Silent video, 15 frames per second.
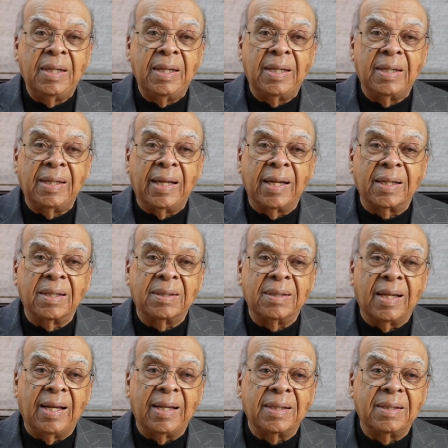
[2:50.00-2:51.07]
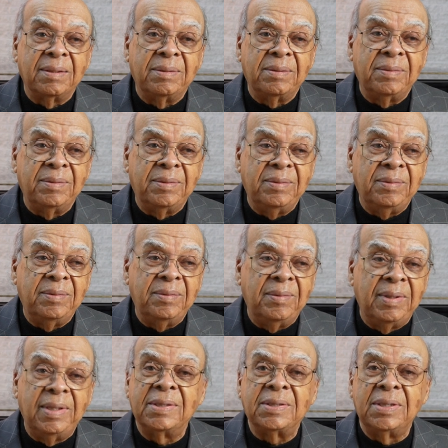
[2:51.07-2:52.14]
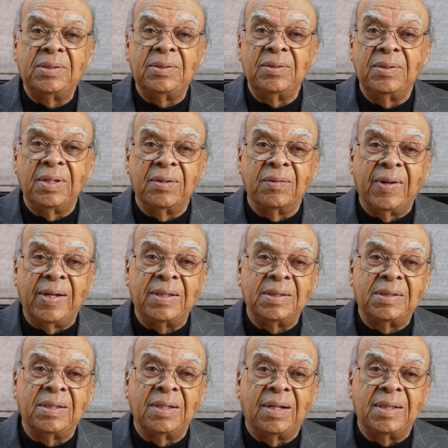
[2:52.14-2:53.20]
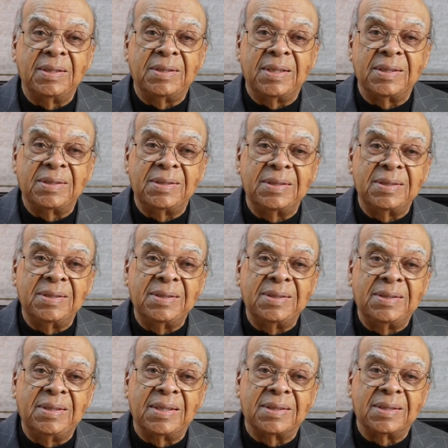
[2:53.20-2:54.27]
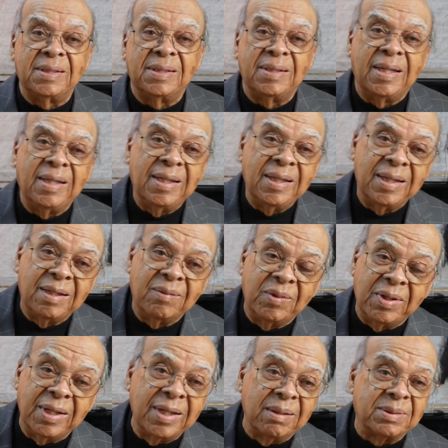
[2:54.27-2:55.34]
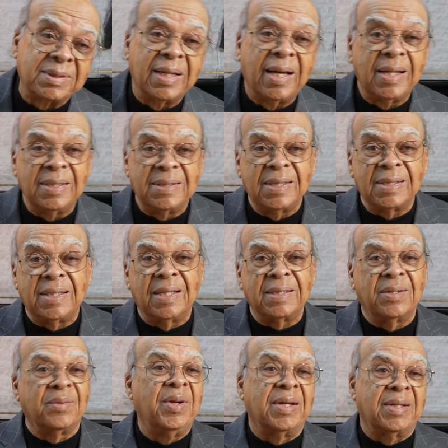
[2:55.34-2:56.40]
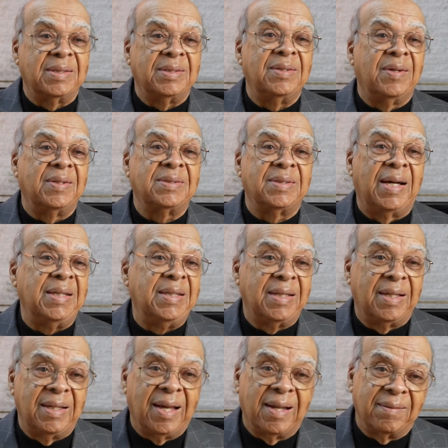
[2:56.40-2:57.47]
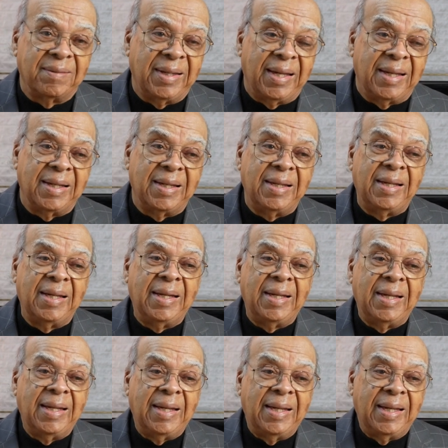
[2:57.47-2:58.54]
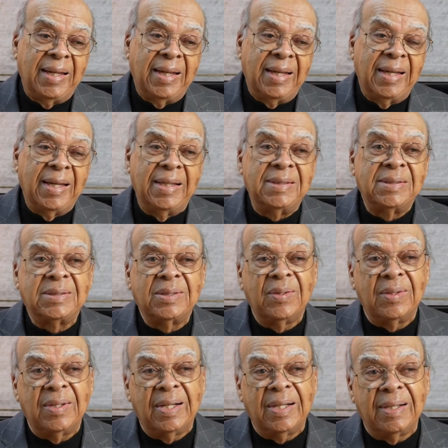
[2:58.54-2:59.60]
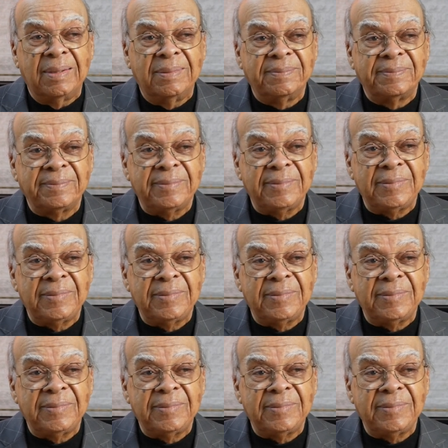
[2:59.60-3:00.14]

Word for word: and I could, I could listen to it and write the chart oh, just oh, wow. just and it would end up sounding just like the record you know so i did a lot of that and so um,